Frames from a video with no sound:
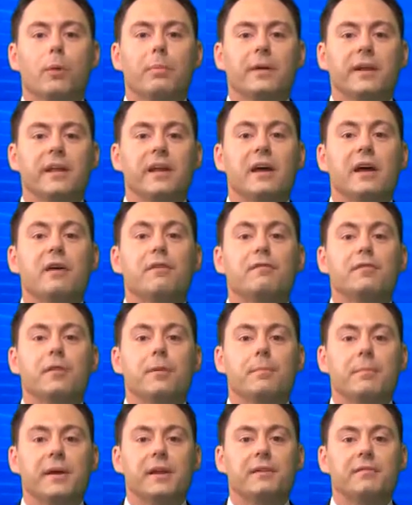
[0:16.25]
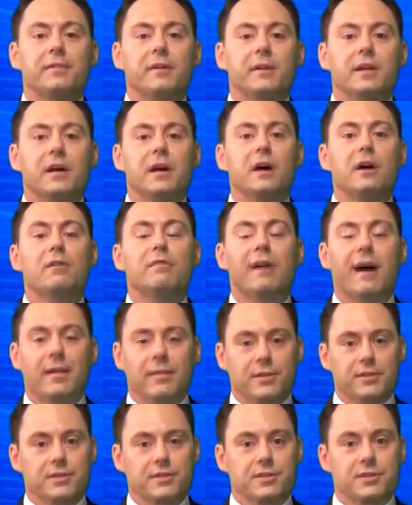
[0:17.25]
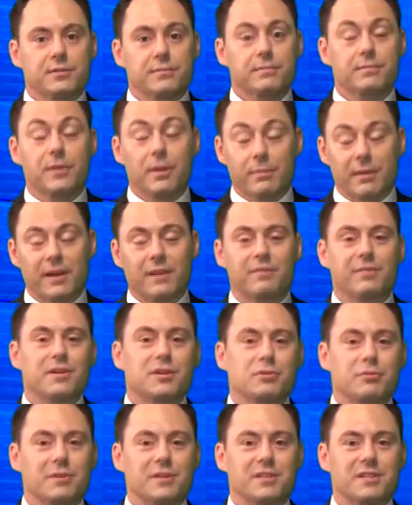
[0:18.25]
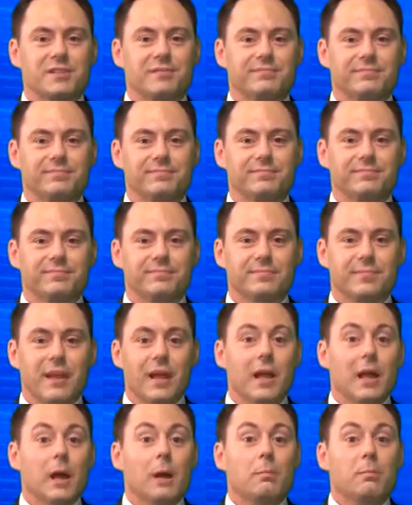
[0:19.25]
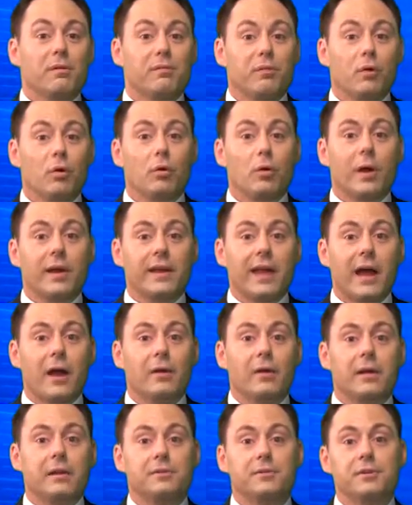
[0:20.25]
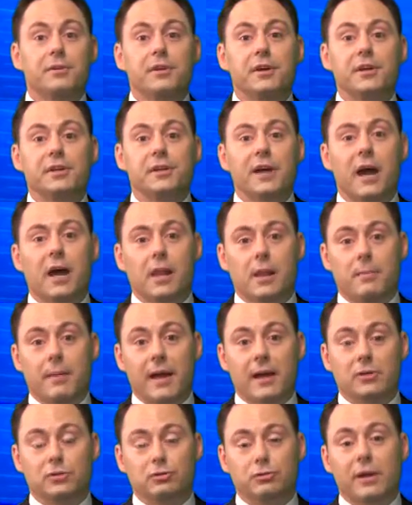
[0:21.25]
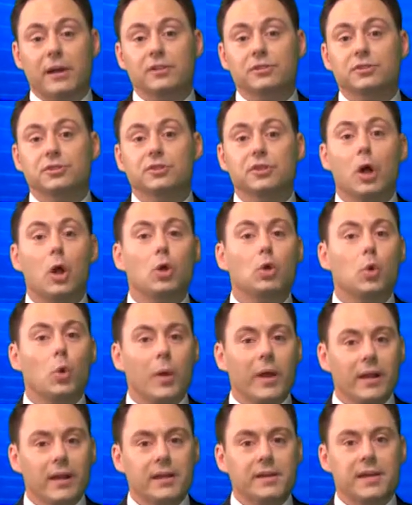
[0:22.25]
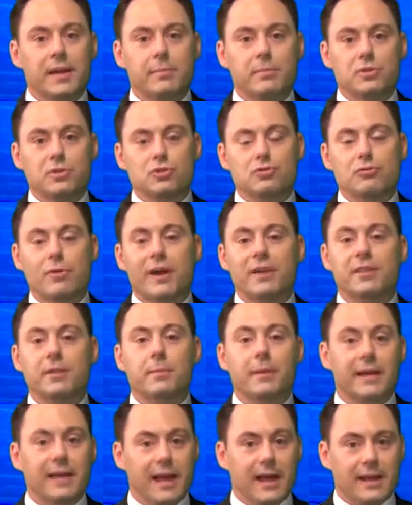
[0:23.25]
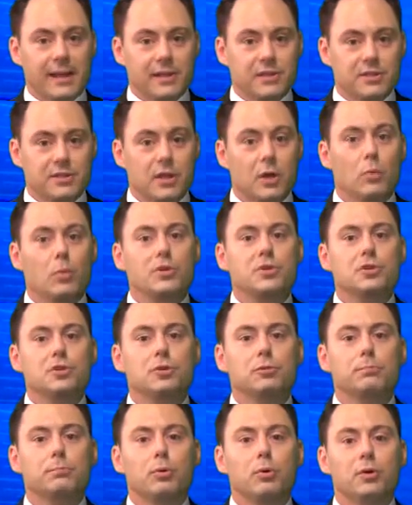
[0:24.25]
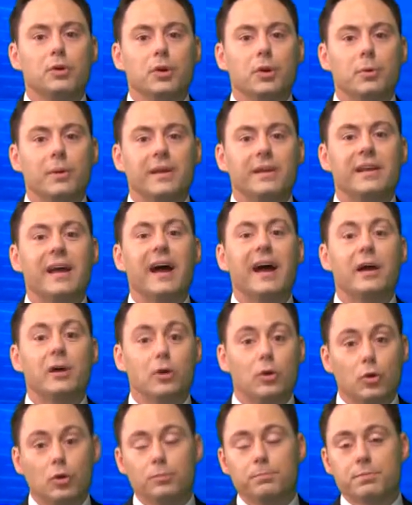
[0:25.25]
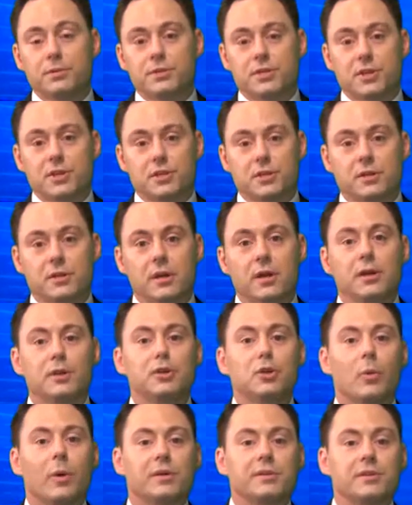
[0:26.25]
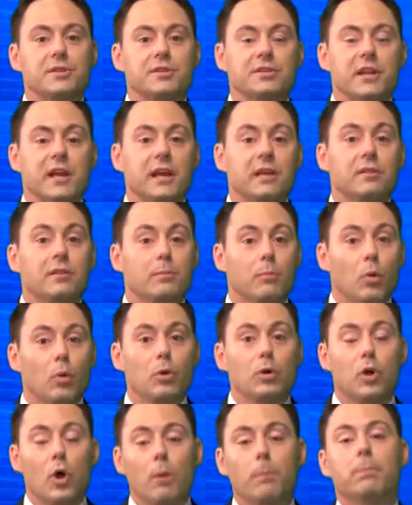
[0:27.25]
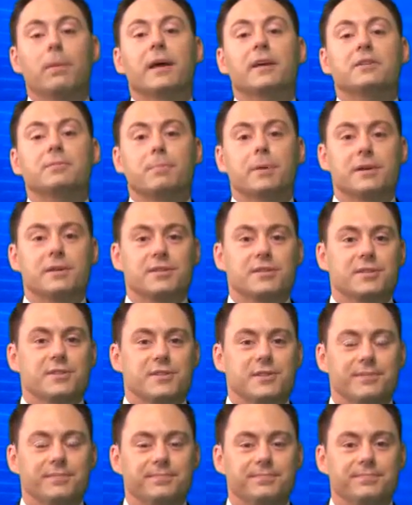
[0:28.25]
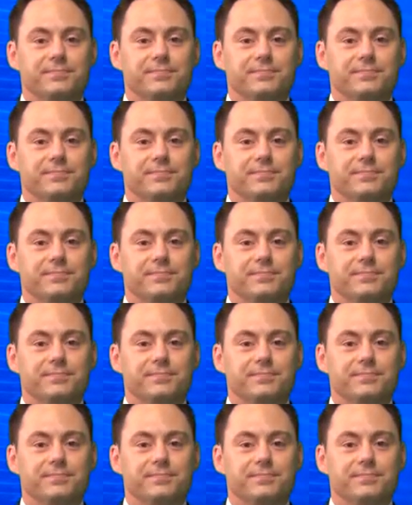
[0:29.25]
property for the benefit of others, the beneficiaries. Before I go into detail about trusts, I'll quickly demonstrate the mechanics, which should put you in a good position to understand the more complex pieces.